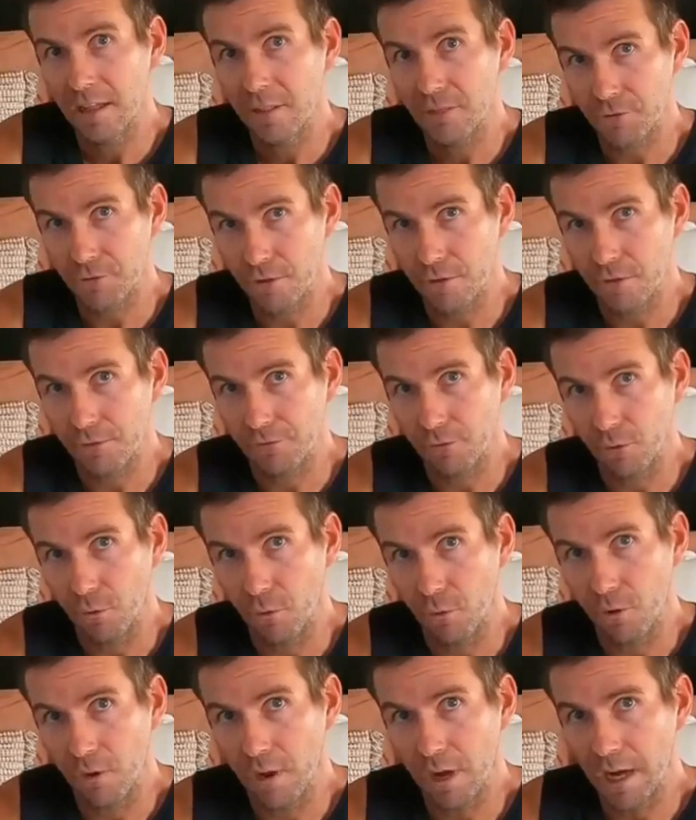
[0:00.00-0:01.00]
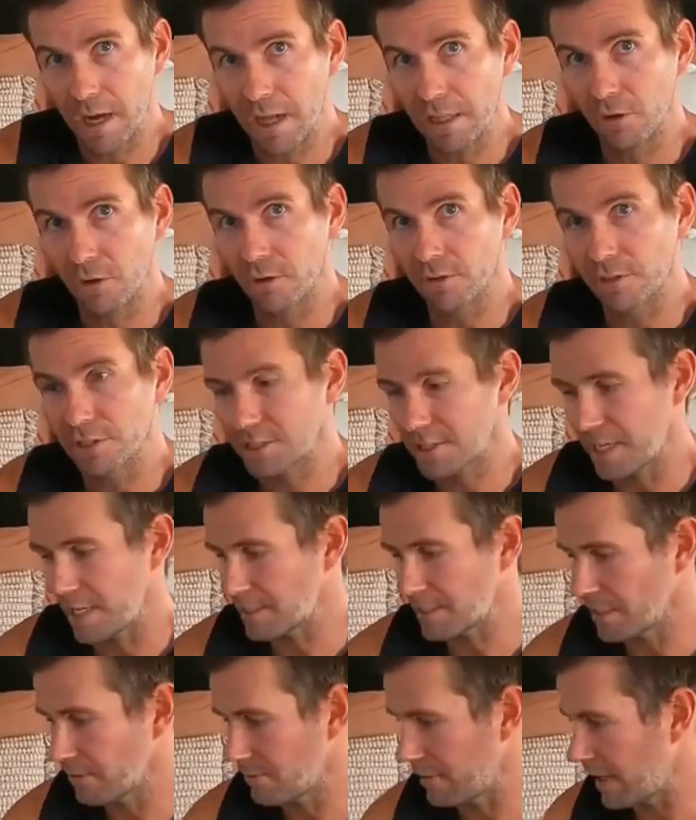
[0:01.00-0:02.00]
through the floor, along the
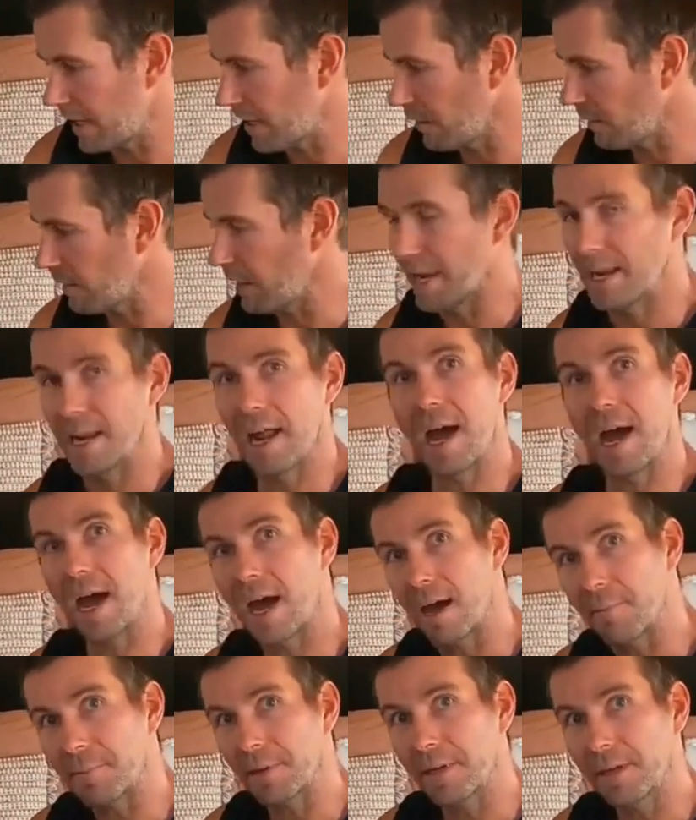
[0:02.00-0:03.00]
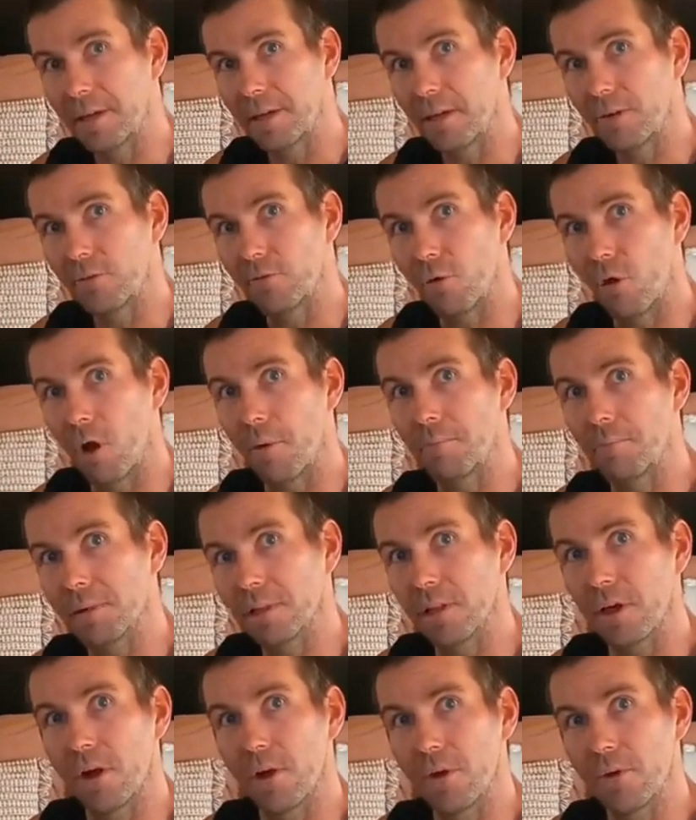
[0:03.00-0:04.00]
chassis rail, and up right
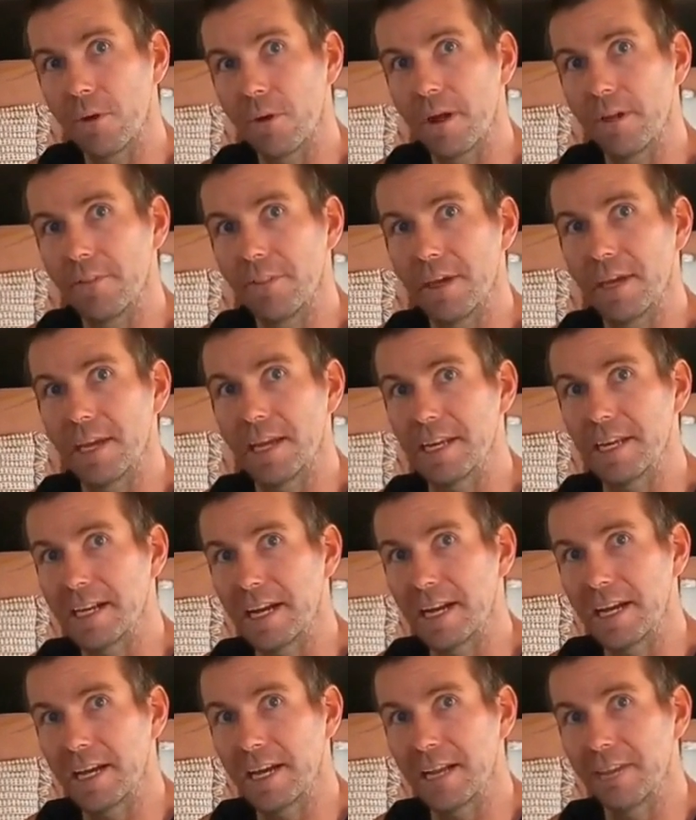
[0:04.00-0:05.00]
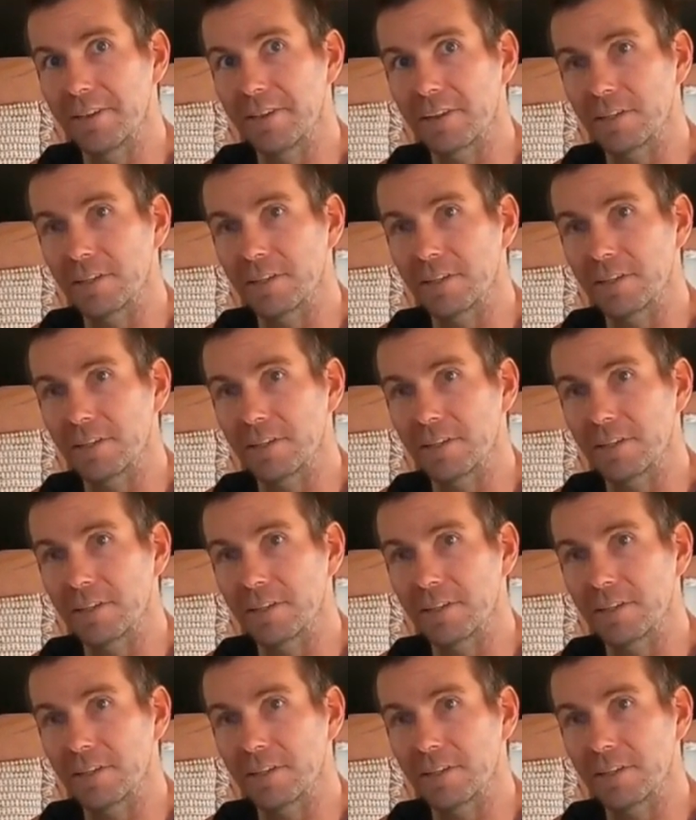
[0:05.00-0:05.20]
below the heater and the